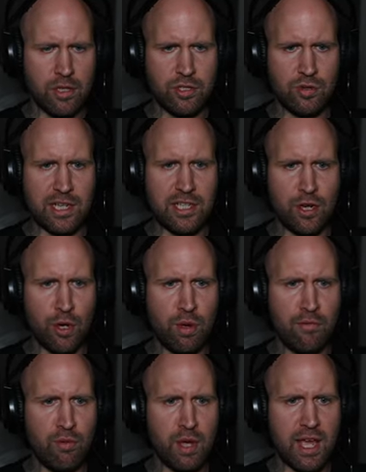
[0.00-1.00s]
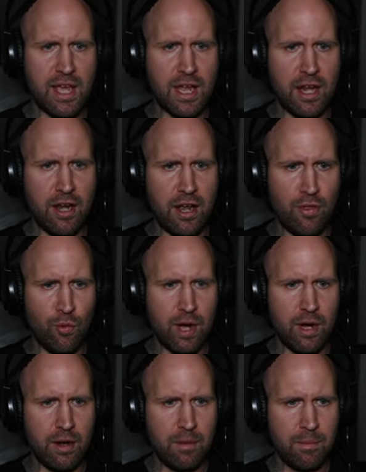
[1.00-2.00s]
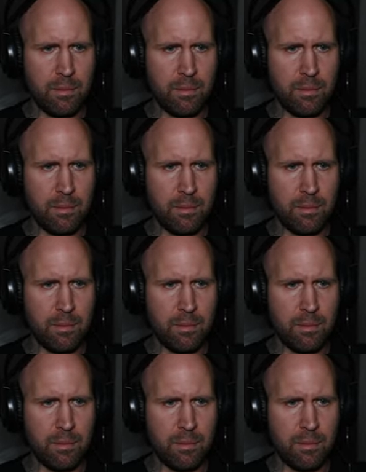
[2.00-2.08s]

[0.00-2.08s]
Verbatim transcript: So I don't know if we can get another one.